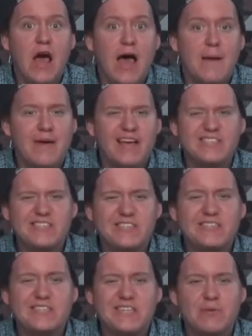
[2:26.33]
I'm anxious
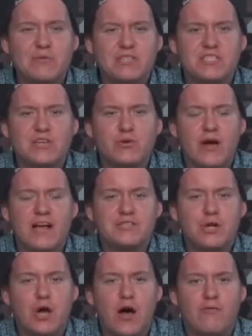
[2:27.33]
to see what the sequel has
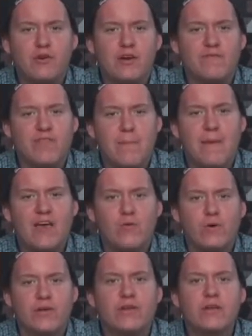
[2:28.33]
to offer if they make
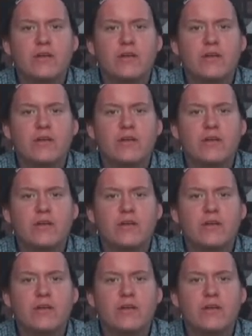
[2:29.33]
one.